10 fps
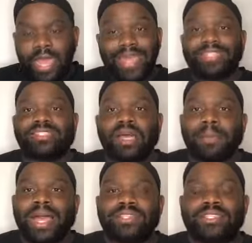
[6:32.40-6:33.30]
and she's talking
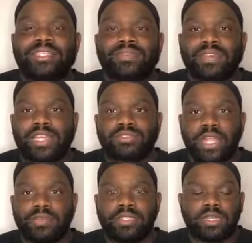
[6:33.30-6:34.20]
about how she doesn't feel like
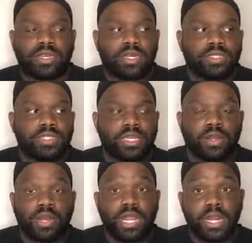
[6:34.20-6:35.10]
Travis is gonna understand
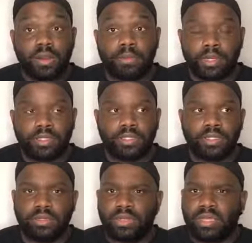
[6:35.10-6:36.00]
her hair
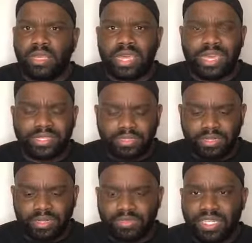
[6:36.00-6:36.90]
emergency, and you
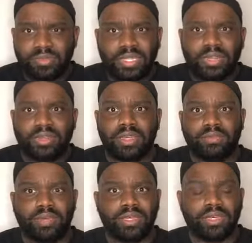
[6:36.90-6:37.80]
know Jeremy's like,
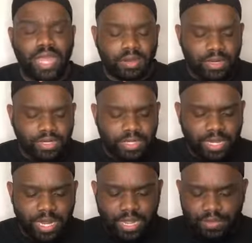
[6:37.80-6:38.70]
well hell, I don't understand
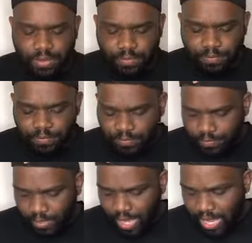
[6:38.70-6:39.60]
it either,
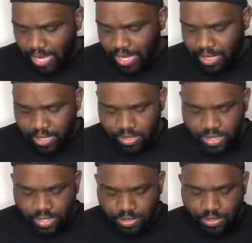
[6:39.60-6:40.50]
and then he
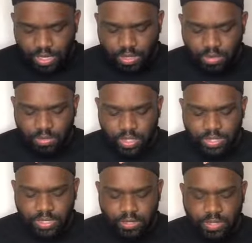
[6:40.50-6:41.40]
says, you know, he
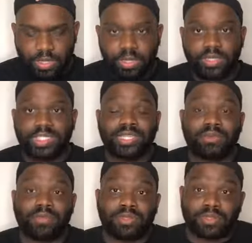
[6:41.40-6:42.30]
tells her, she's
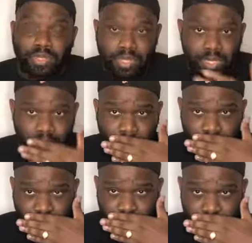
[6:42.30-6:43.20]
like, well, you,
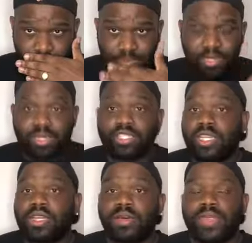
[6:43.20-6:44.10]
you know, she
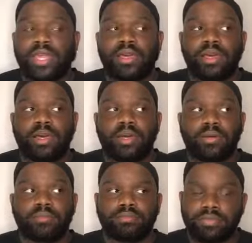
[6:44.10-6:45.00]
didn't know that
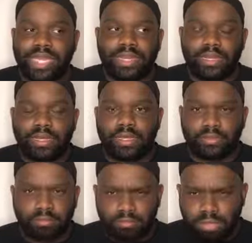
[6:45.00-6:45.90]
um that
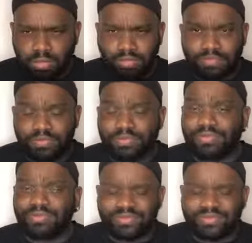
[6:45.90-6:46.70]
um